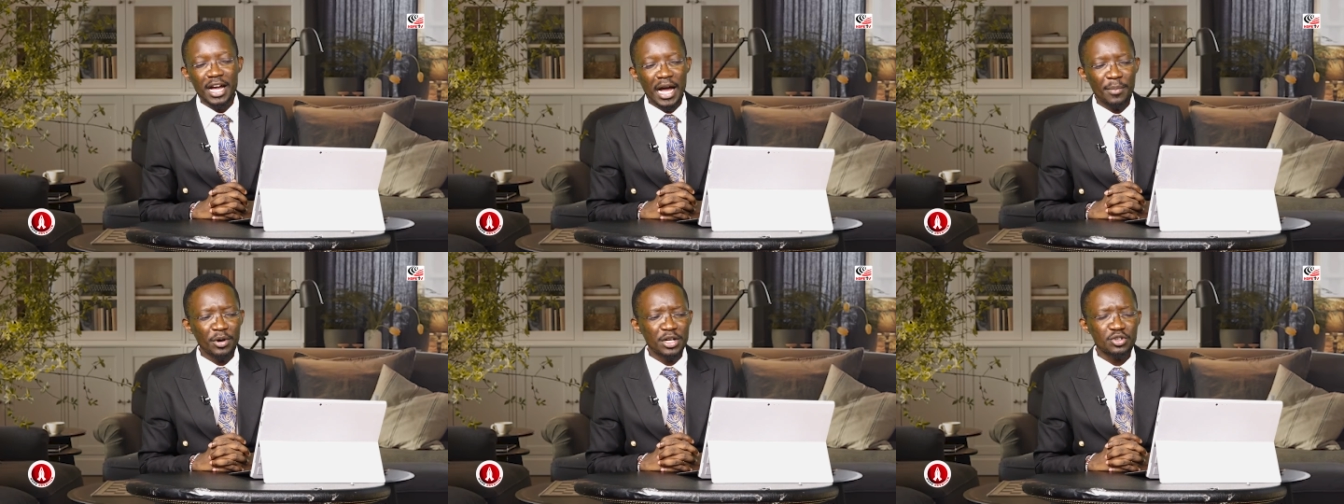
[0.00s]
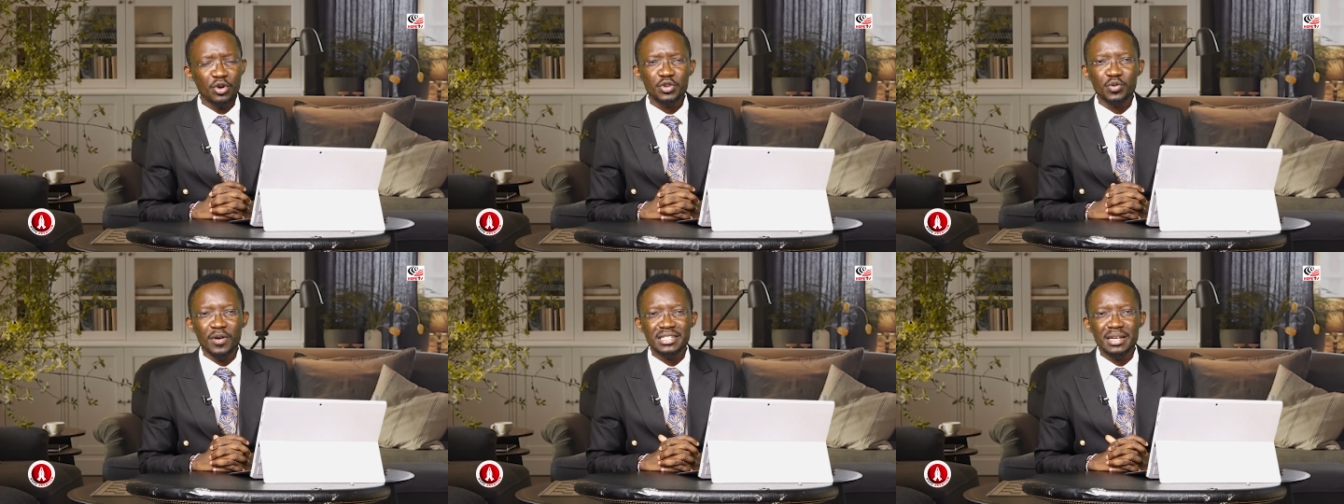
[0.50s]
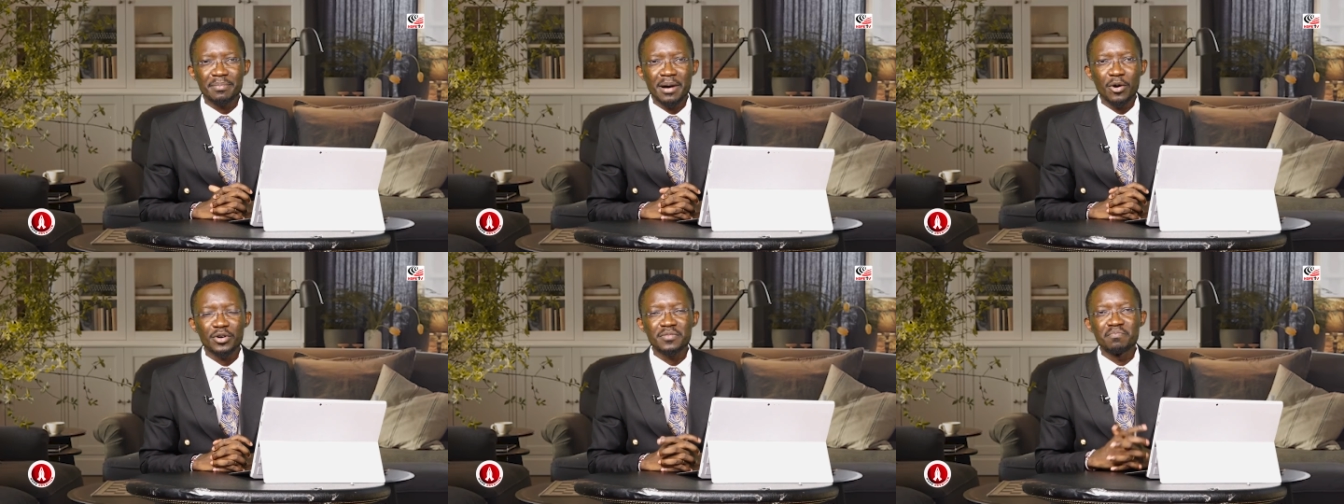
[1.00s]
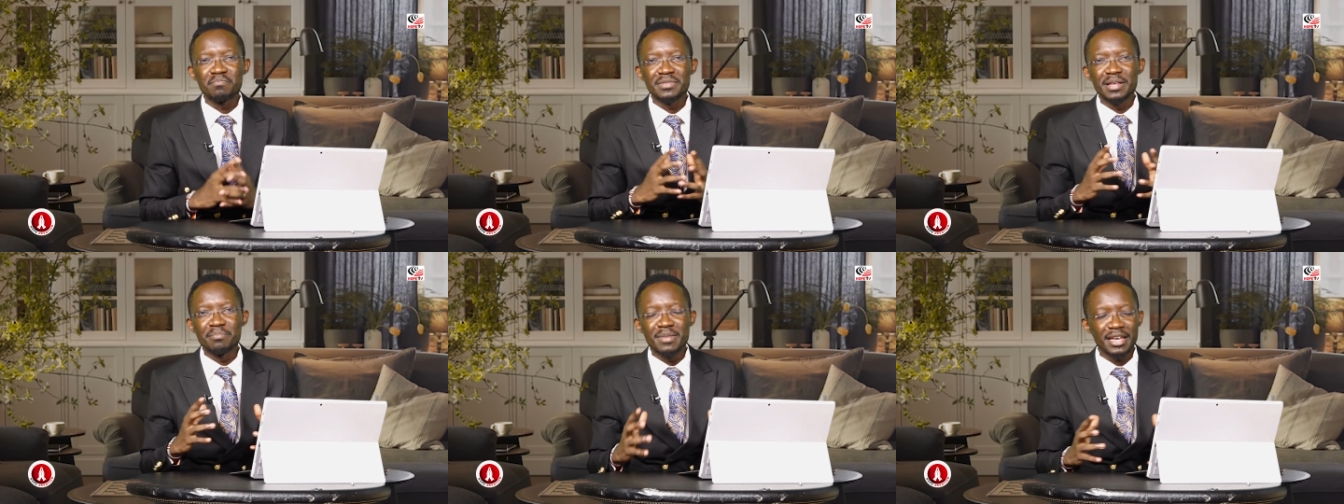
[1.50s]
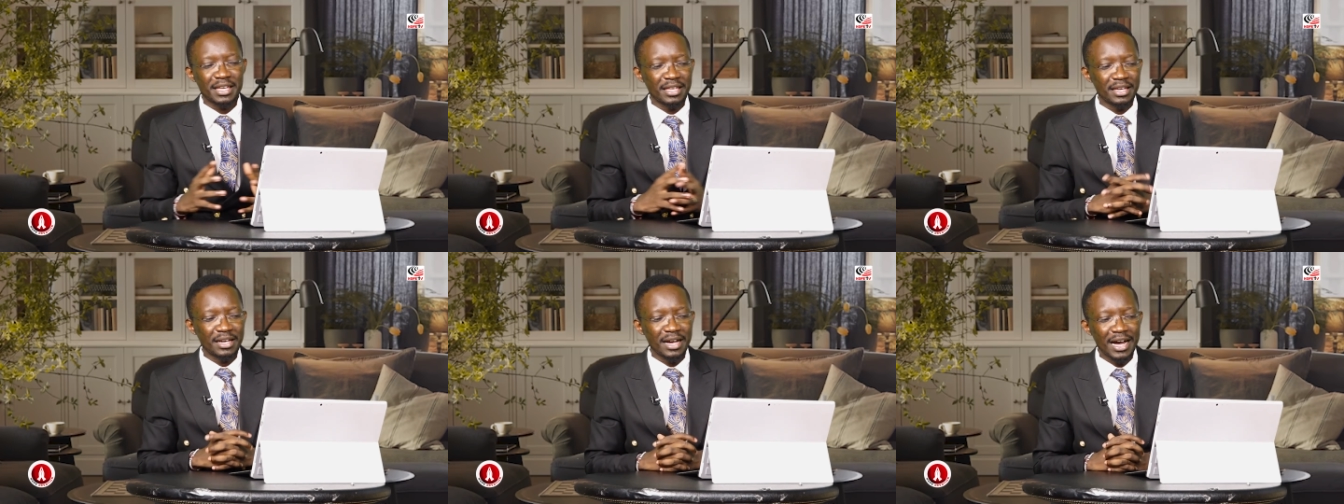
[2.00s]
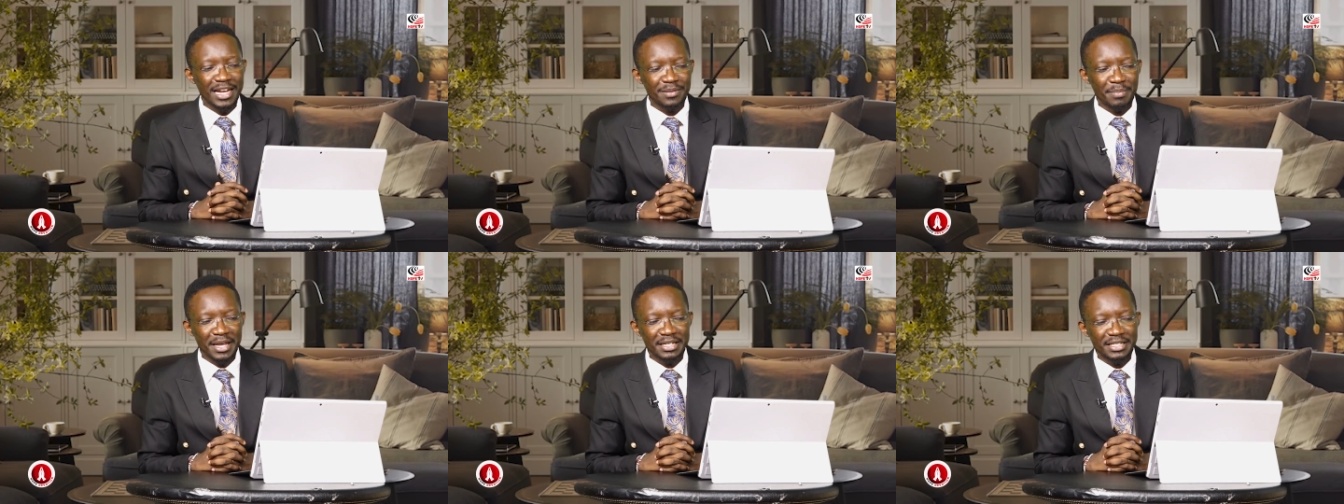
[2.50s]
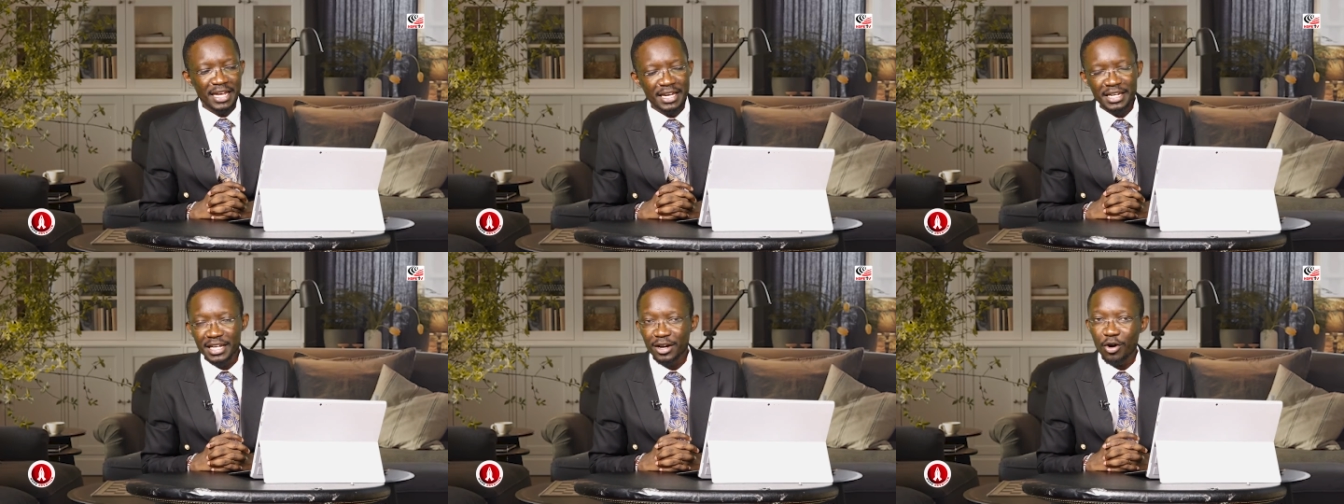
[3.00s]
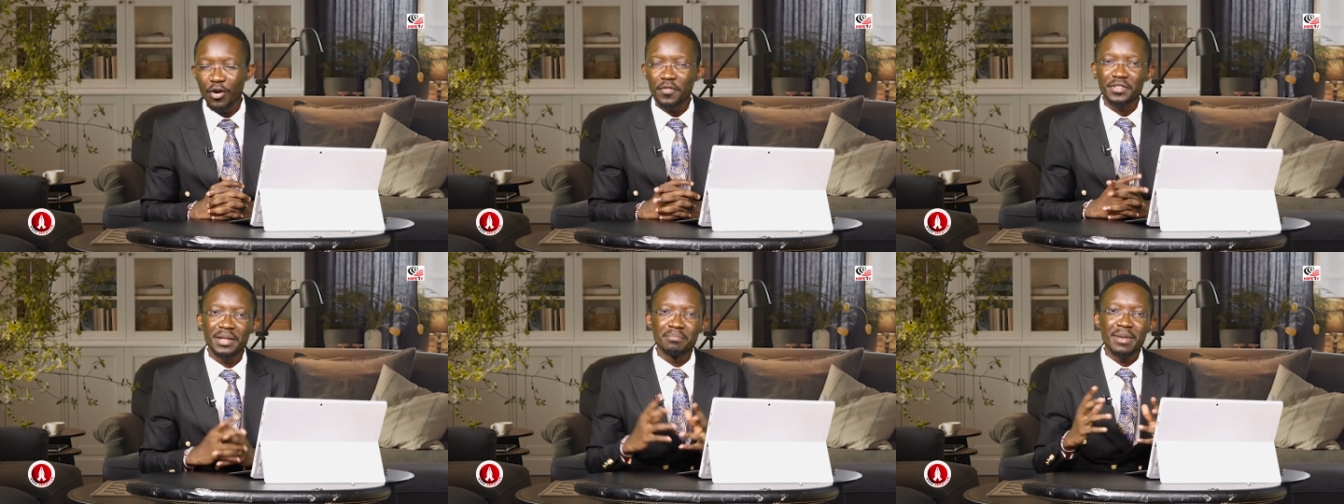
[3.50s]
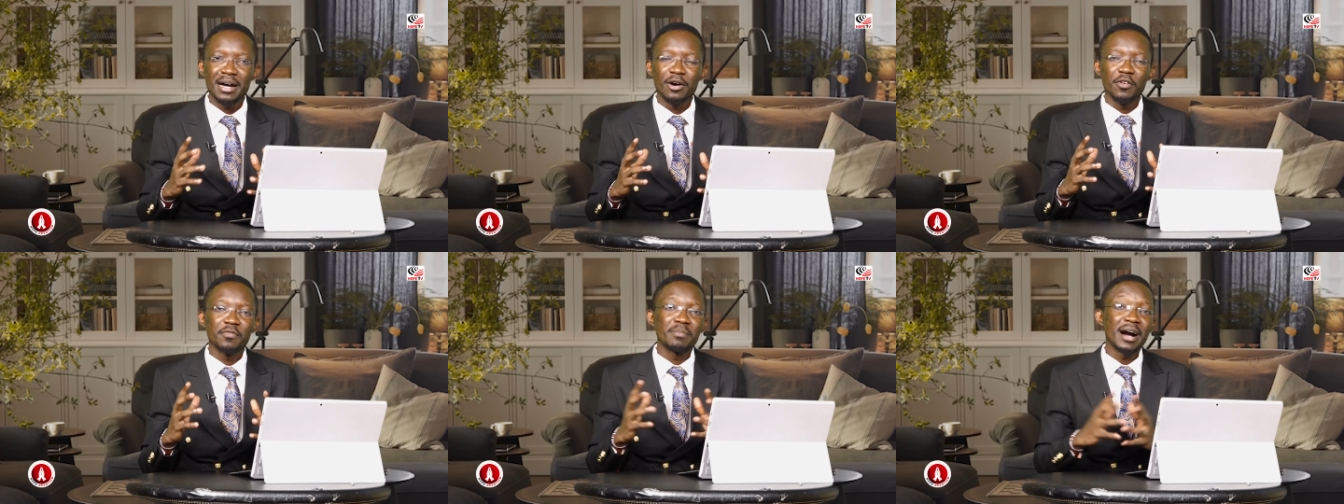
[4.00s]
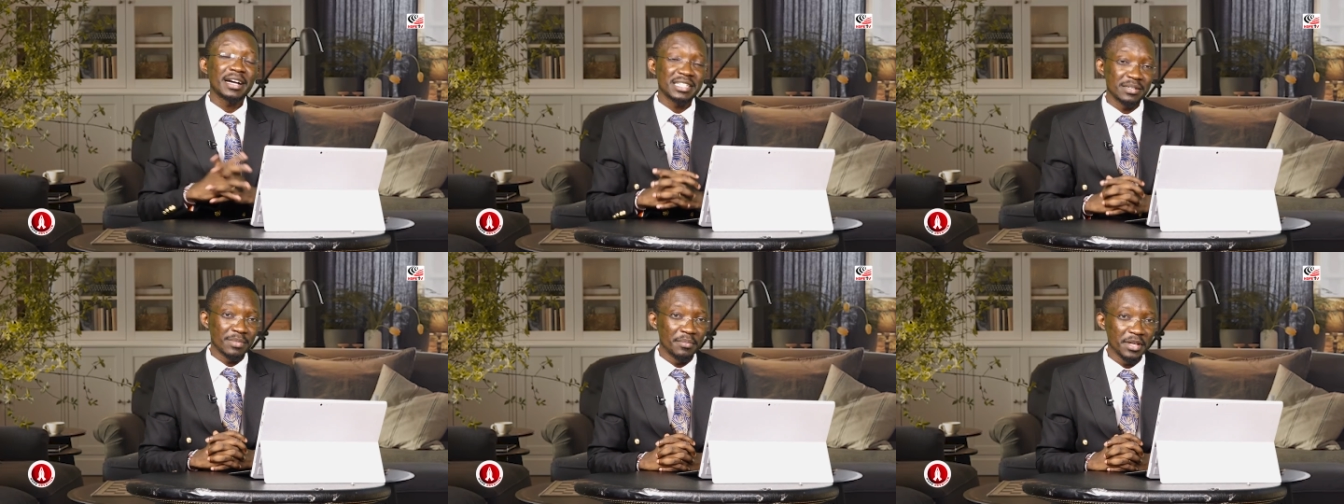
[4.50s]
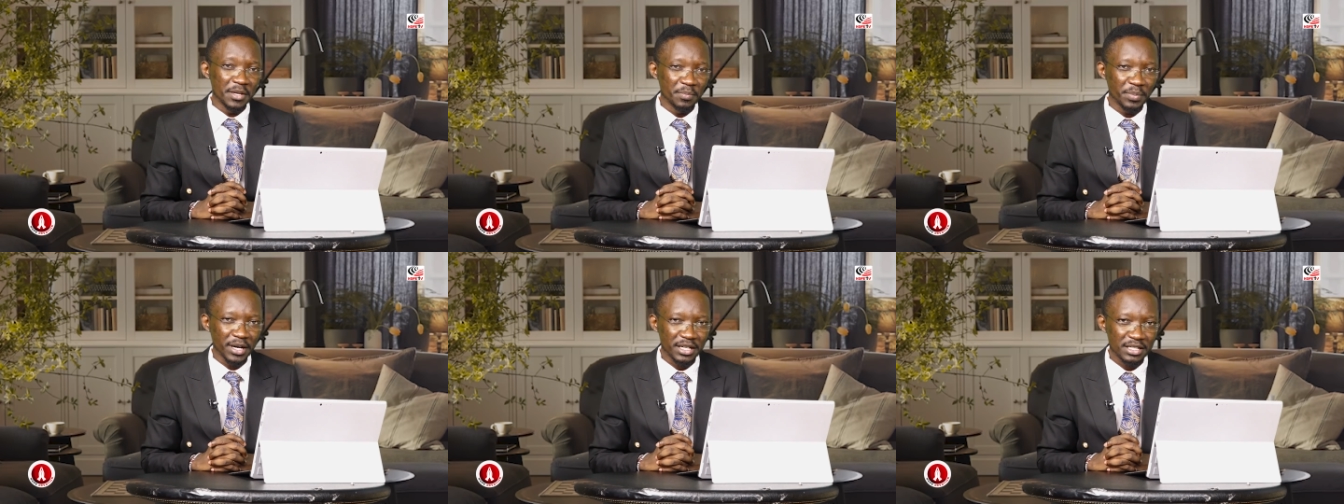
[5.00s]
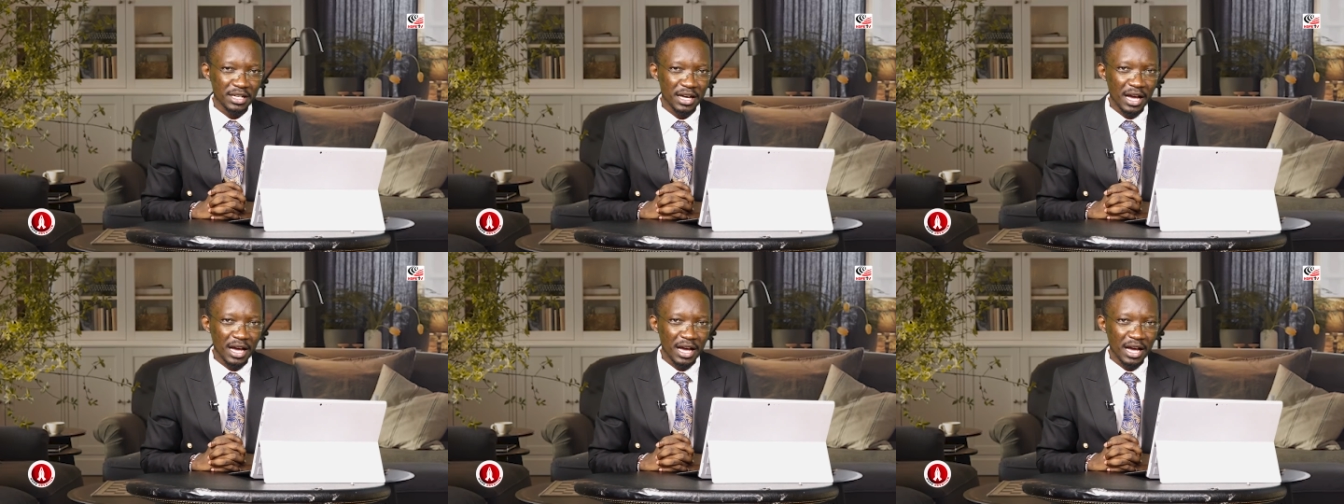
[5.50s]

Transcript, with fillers: I'm going to talk to us about the making and maintaining of the ma of maximum impact.